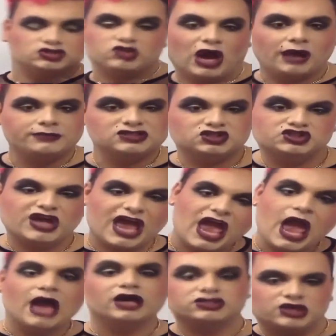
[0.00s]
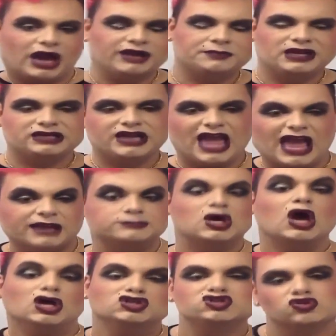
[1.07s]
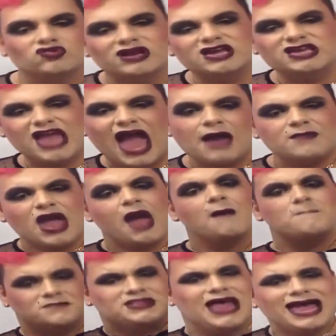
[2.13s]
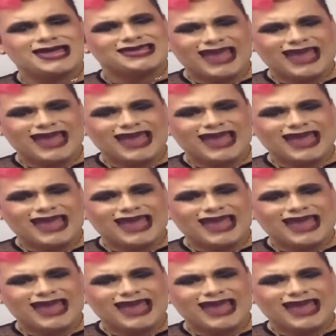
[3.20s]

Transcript: god. First of all, come back. Made me cackle.